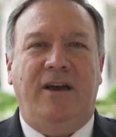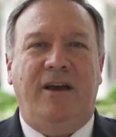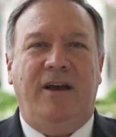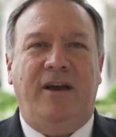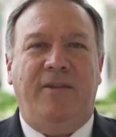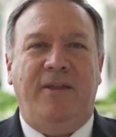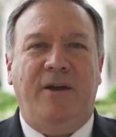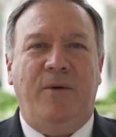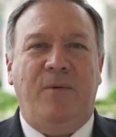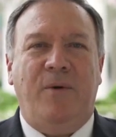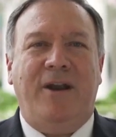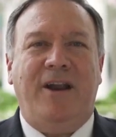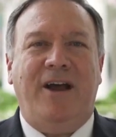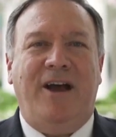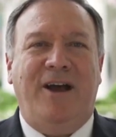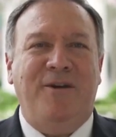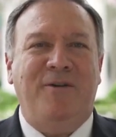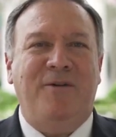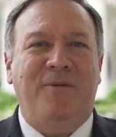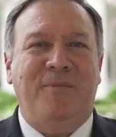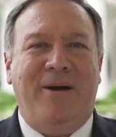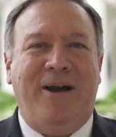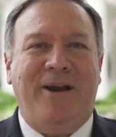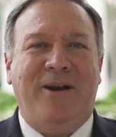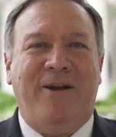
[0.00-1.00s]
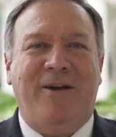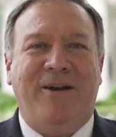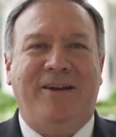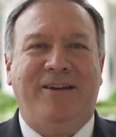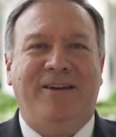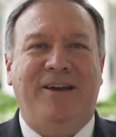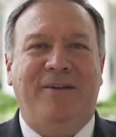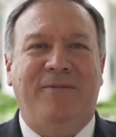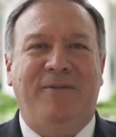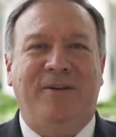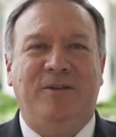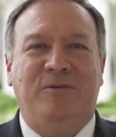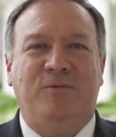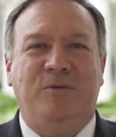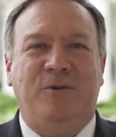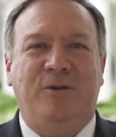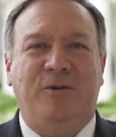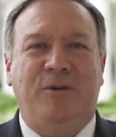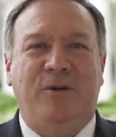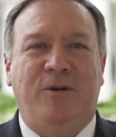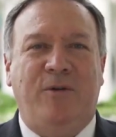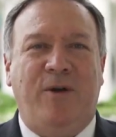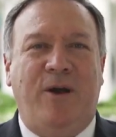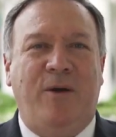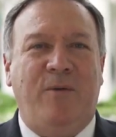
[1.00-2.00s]
Uh, they want to undermine our activities. We're
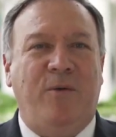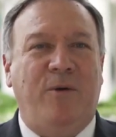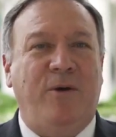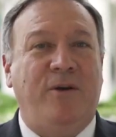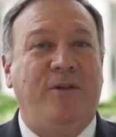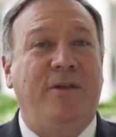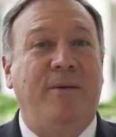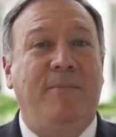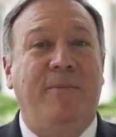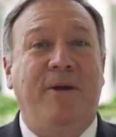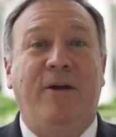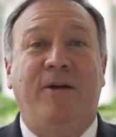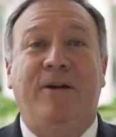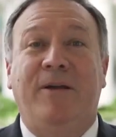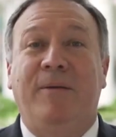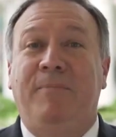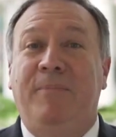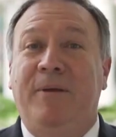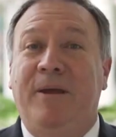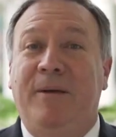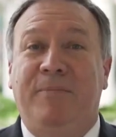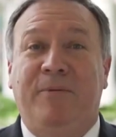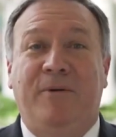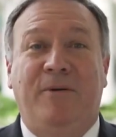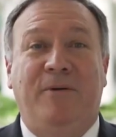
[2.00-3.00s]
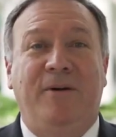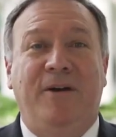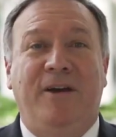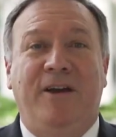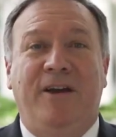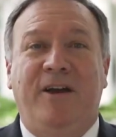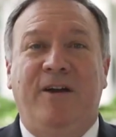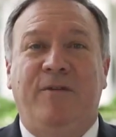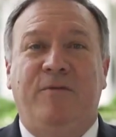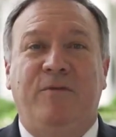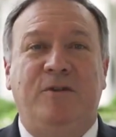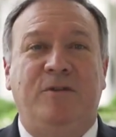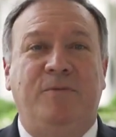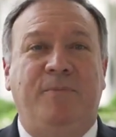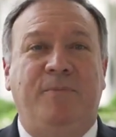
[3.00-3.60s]
doing great work. The American people have